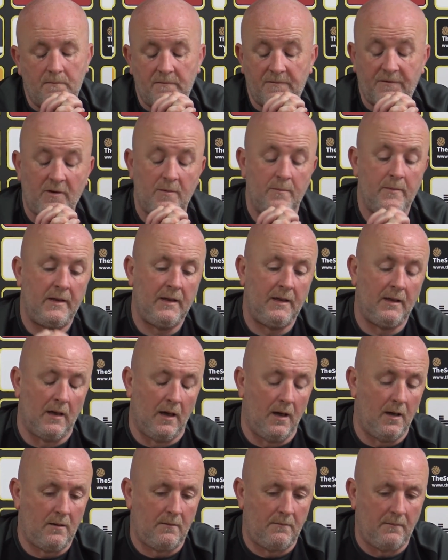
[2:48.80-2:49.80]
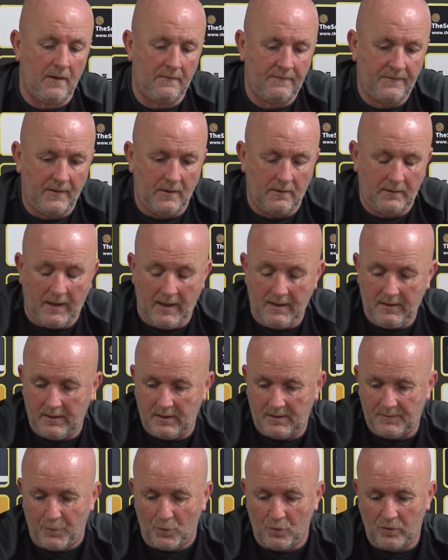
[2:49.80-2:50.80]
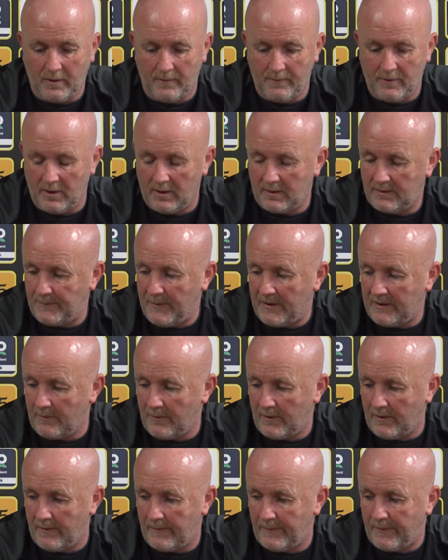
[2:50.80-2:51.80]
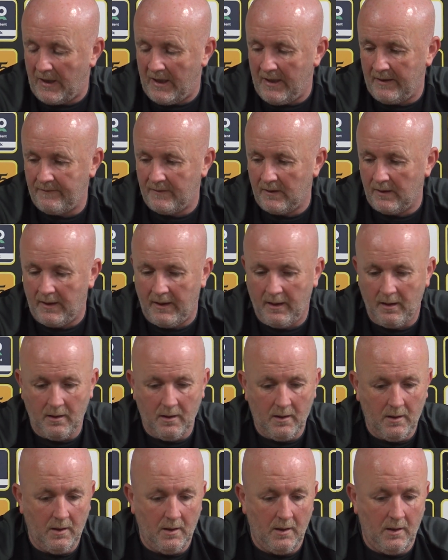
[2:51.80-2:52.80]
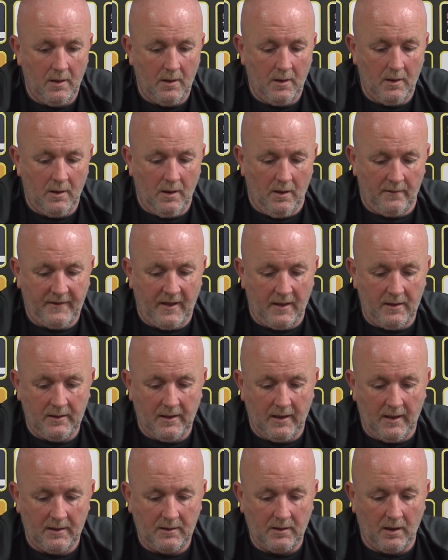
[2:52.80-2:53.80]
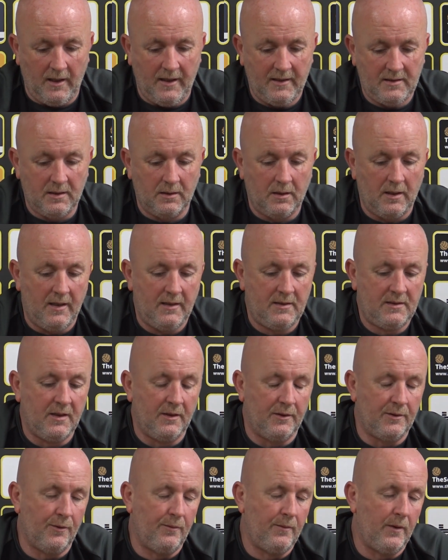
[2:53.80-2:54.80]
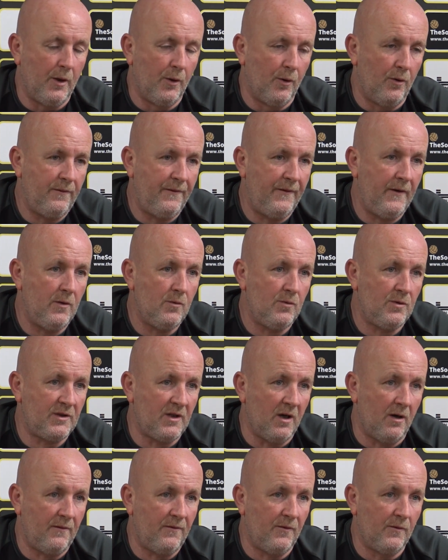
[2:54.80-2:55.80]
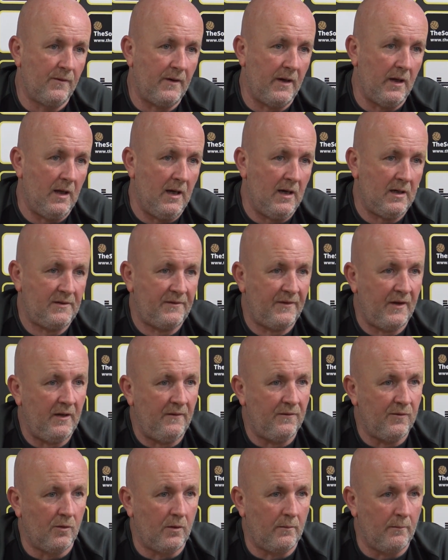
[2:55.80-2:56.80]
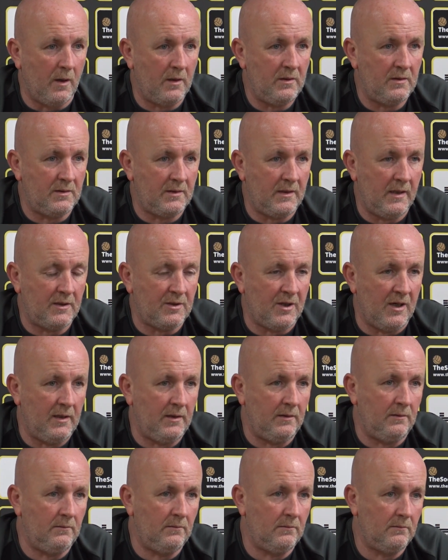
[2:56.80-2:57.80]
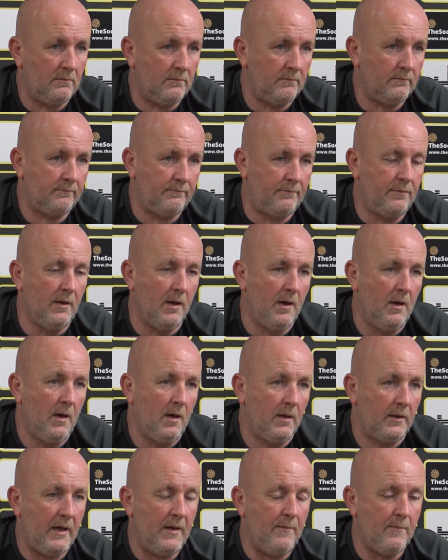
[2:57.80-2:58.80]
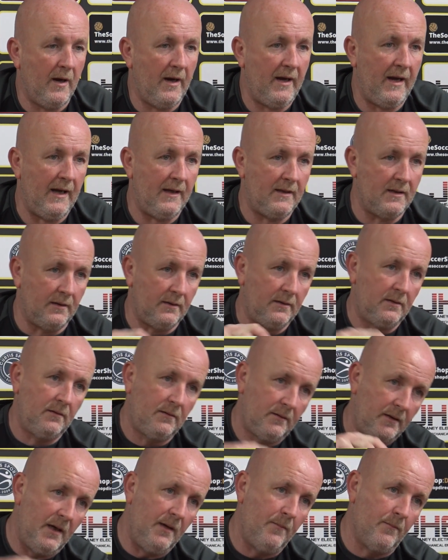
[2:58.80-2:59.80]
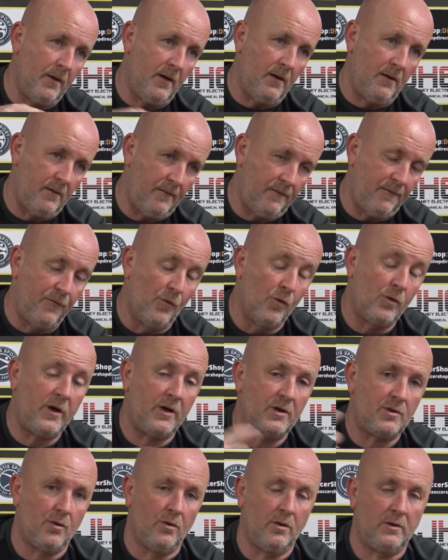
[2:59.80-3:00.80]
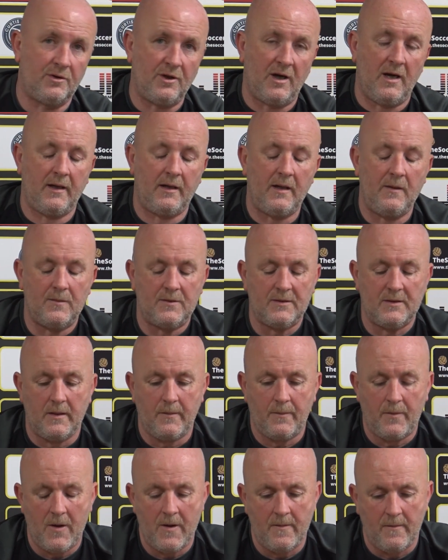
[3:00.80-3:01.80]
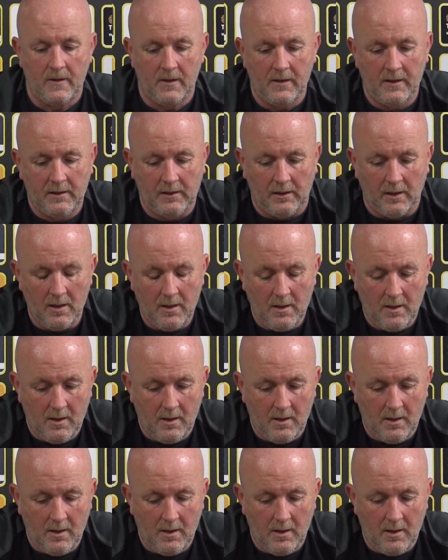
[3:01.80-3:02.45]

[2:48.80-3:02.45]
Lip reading: For me, I kind of spoke about it, I speak about it privately. I've kind of had less and less to do with the off-field stuff over the last 3-4 months to try and keep my head and keep my focus on try to keep us in the Premier League.